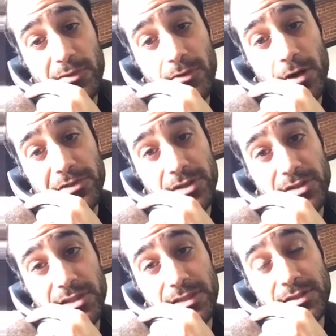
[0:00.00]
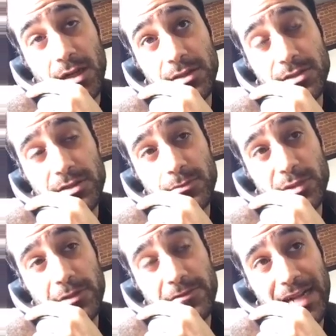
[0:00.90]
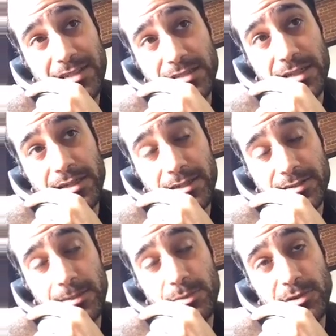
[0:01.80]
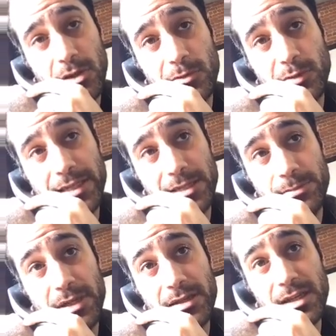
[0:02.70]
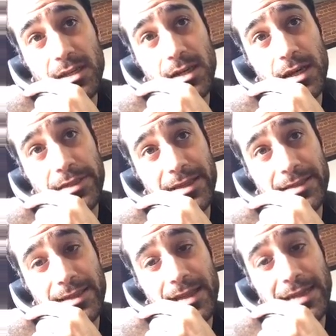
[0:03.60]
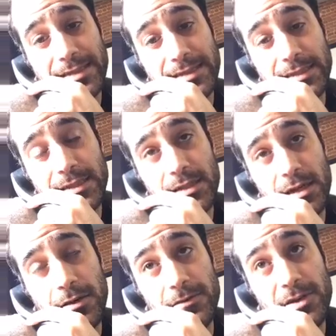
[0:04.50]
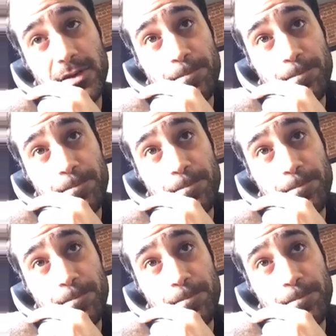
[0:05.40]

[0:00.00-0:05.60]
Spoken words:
We've obviously seen tons of really fascinating examples already, but I think that idea of